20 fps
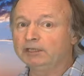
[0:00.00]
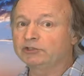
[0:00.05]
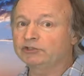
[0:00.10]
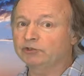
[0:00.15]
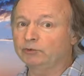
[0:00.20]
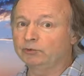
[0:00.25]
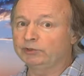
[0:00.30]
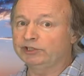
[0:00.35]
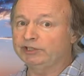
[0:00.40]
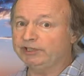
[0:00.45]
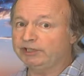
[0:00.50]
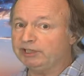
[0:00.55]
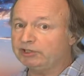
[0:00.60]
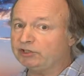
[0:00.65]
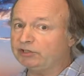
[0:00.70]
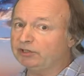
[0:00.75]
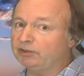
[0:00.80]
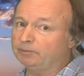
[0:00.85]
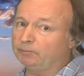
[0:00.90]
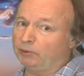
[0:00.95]
So when you get
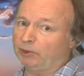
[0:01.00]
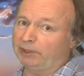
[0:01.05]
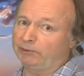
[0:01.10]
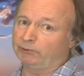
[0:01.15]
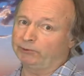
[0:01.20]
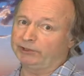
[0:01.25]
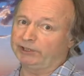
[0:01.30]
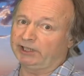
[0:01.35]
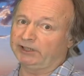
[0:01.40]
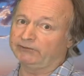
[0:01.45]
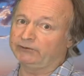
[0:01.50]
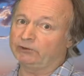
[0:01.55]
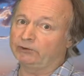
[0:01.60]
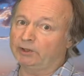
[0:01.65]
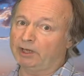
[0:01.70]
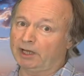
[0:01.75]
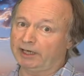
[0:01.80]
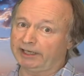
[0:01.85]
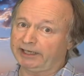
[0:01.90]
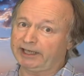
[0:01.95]
to the point where you have
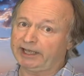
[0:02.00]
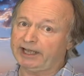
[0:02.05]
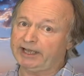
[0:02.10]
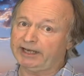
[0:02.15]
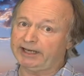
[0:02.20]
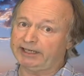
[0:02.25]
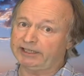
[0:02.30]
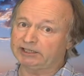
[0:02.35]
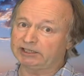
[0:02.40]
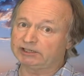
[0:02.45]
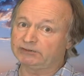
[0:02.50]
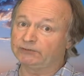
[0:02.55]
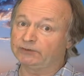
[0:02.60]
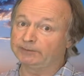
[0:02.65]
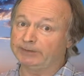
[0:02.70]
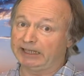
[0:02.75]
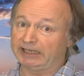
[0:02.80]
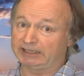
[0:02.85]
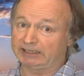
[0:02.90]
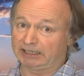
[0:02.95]
chronic headaches
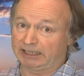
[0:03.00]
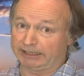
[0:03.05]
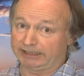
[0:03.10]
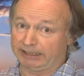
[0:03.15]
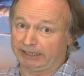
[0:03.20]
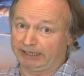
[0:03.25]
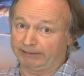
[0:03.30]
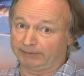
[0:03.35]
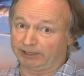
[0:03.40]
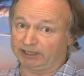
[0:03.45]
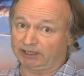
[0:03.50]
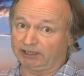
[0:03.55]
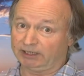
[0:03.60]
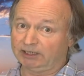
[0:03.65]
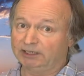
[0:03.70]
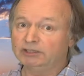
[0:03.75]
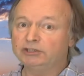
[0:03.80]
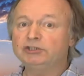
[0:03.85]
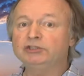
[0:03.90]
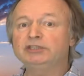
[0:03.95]
from that dynamic,
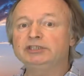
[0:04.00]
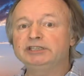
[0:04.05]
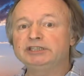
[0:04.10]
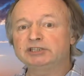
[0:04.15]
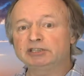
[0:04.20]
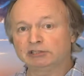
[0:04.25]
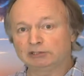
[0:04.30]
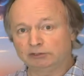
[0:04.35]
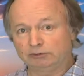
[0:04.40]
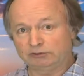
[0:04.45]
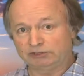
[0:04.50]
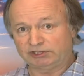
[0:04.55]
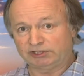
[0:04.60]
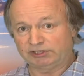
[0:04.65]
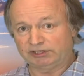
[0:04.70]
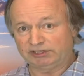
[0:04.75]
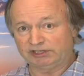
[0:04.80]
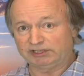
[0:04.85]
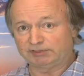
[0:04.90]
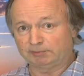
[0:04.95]
you need to
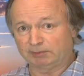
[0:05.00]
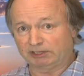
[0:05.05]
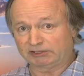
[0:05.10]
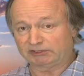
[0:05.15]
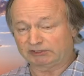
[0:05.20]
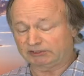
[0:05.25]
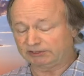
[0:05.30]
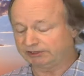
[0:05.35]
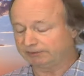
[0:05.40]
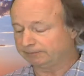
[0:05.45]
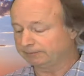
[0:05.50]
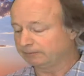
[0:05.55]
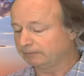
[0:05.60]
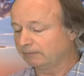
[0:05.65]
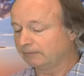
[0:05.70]
loosen these muscles.